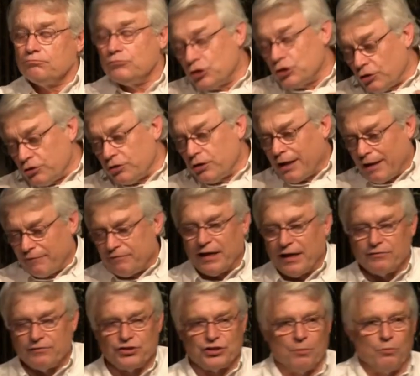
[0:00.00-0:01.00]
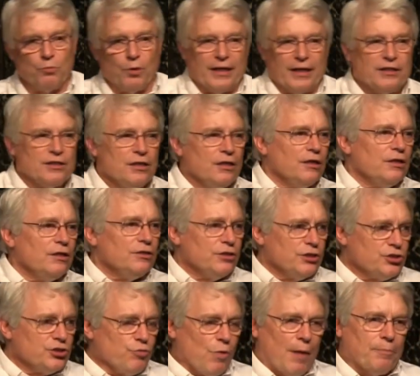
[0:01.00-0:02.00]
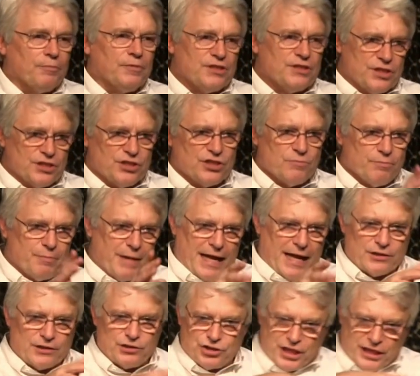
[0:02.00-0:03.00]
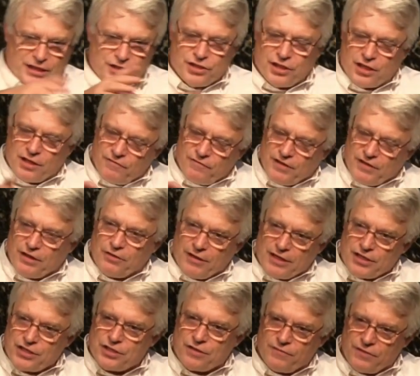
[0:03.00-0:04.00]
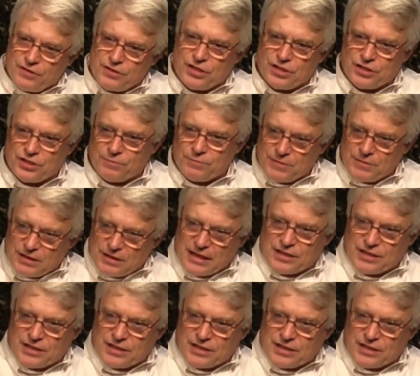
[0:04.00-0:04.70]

So you'll have to have some way to swap the system back, change the configuration of the system to